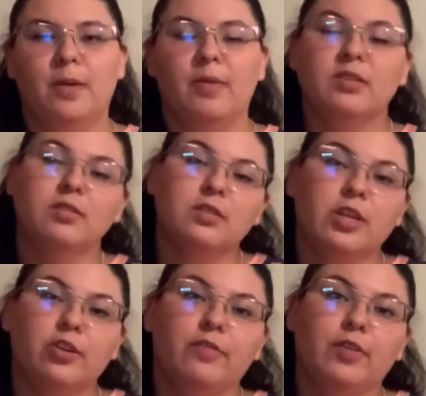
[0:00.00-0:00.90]
muscles that
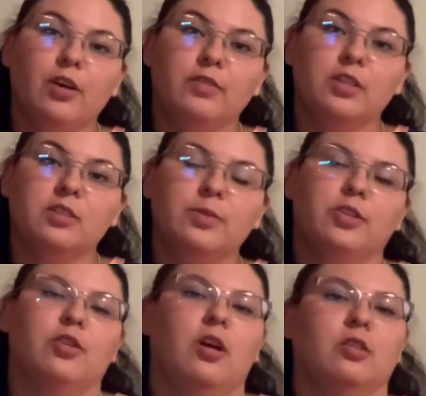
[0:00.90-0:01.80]
are involved in speech
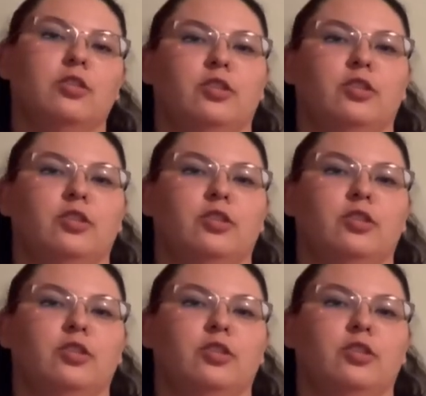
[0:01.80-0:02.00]
are also